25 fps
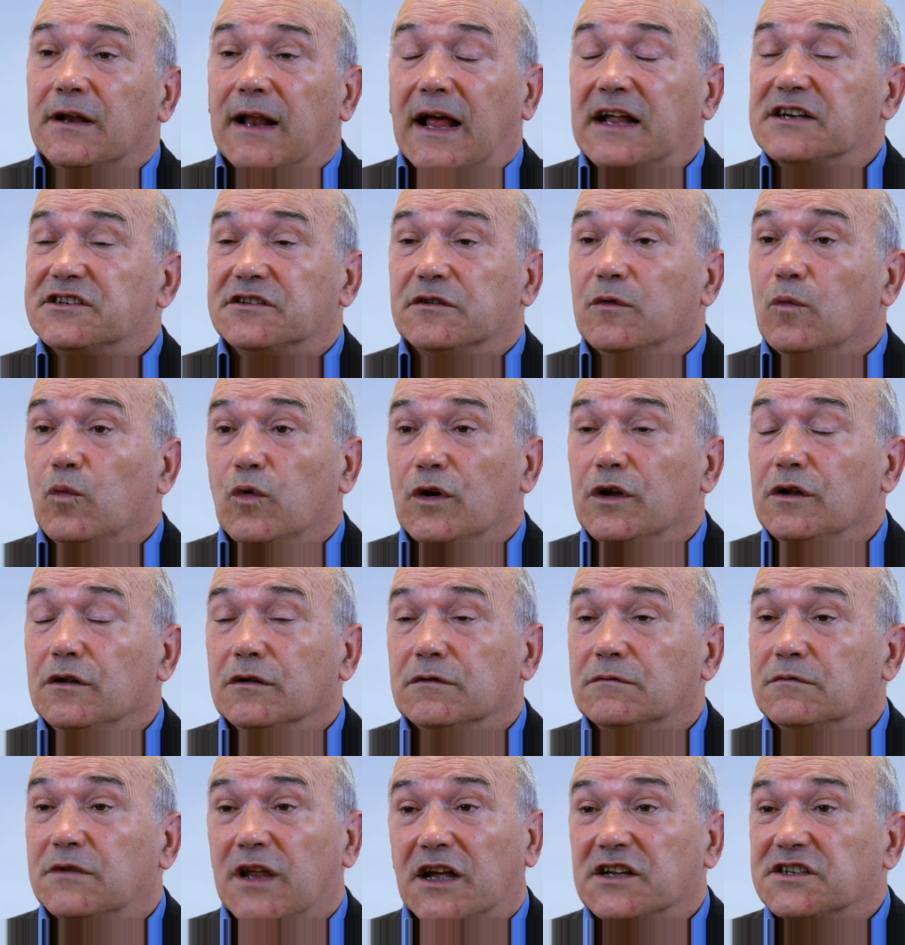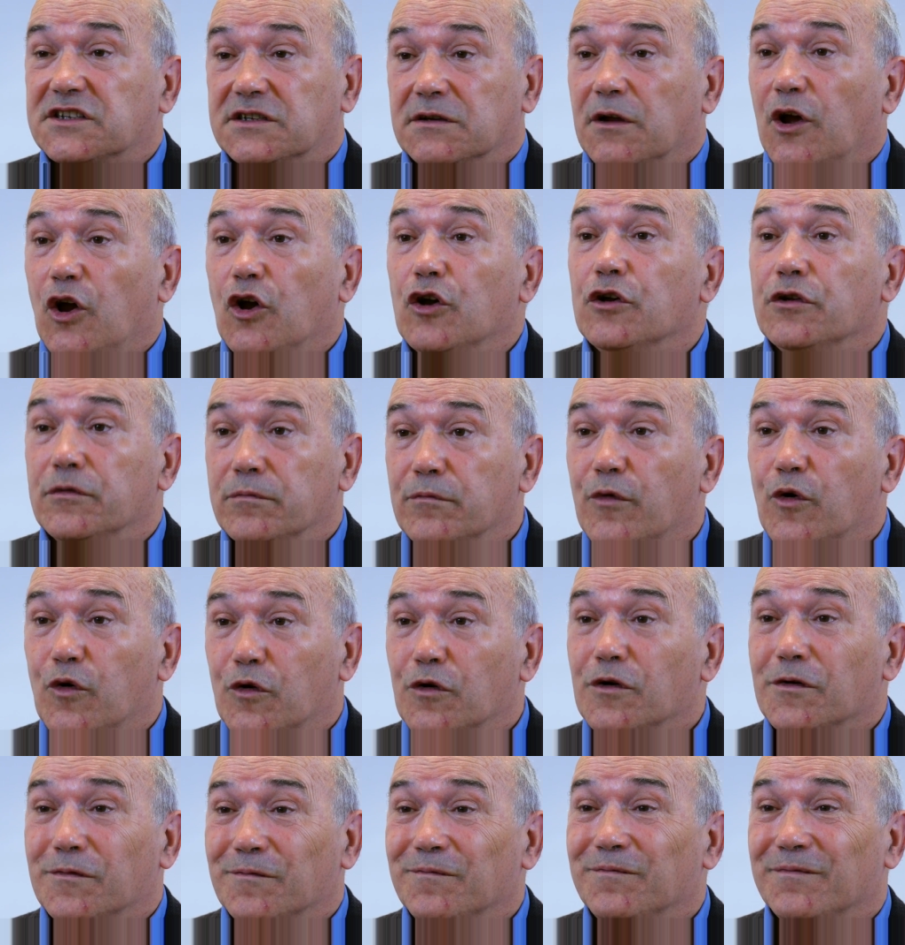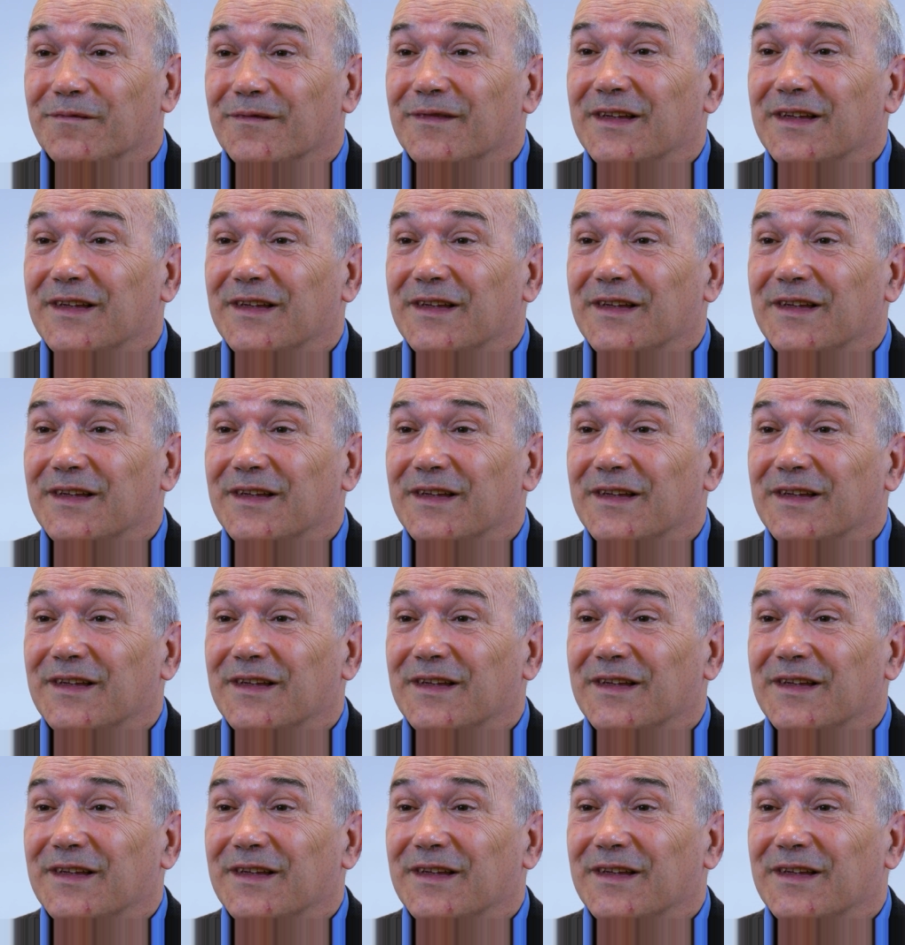as the world does earn more,